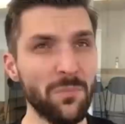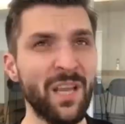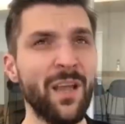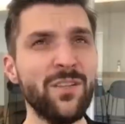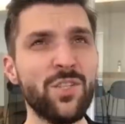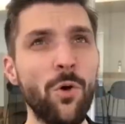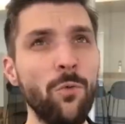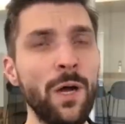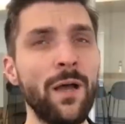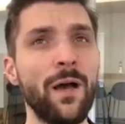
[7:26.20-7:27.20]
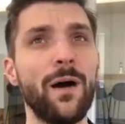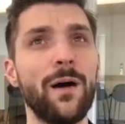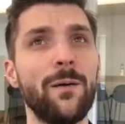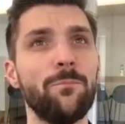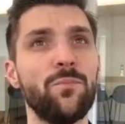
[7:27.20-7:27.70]
And so
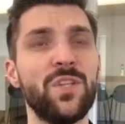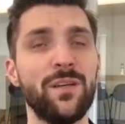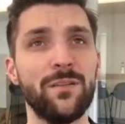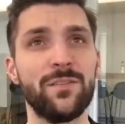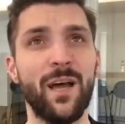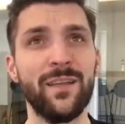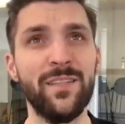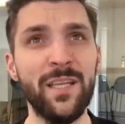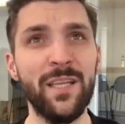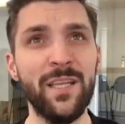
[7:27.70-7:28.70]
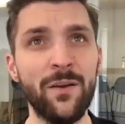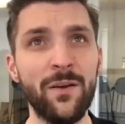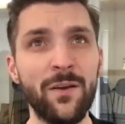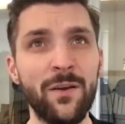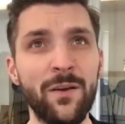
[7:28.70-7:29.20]
the idea
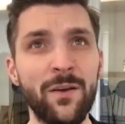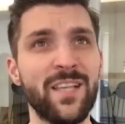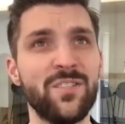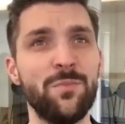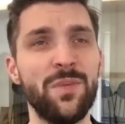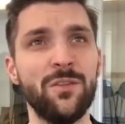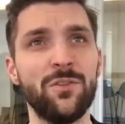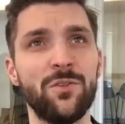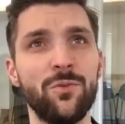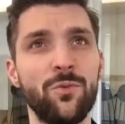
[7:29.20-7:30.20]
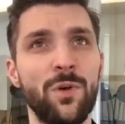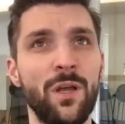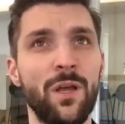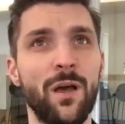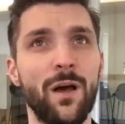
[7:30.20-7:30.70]
here has been
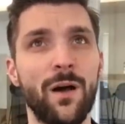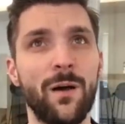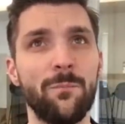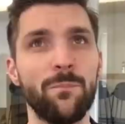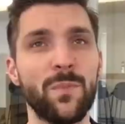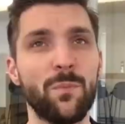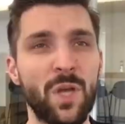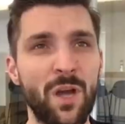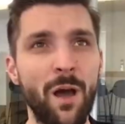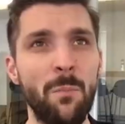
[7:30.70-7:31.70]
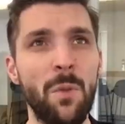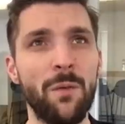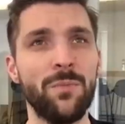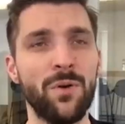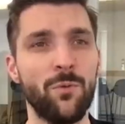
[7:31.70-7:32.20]
to come
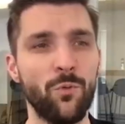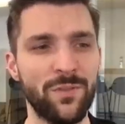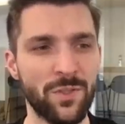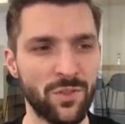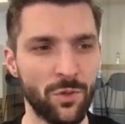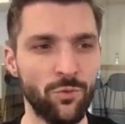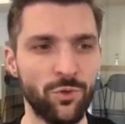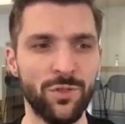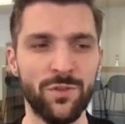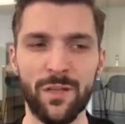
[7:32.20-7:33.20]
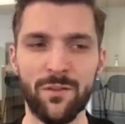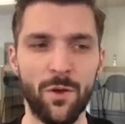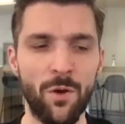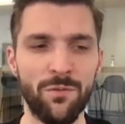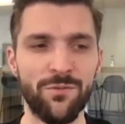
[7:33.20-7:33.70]
up with a solution that
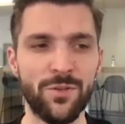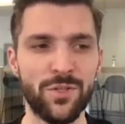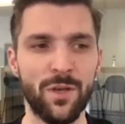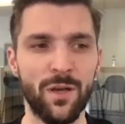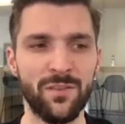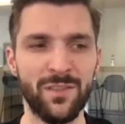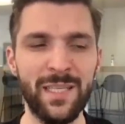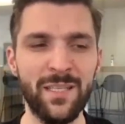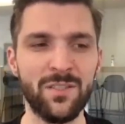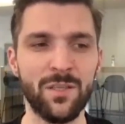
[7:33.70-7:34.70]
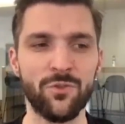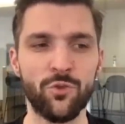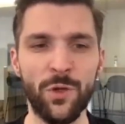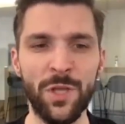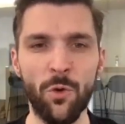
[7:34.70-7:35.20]
offers at least a
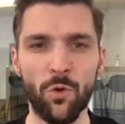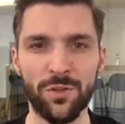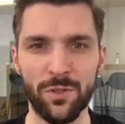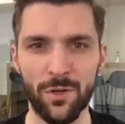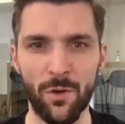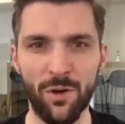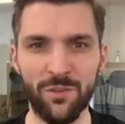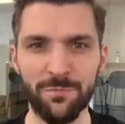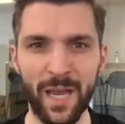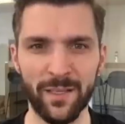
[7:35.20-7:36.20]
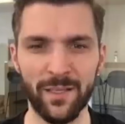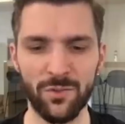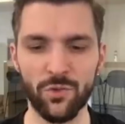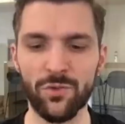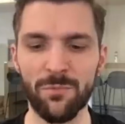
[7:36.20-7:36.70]
three order of
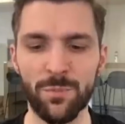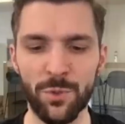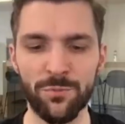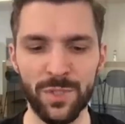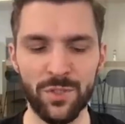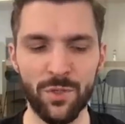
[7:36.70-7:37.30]
magnitude improvement.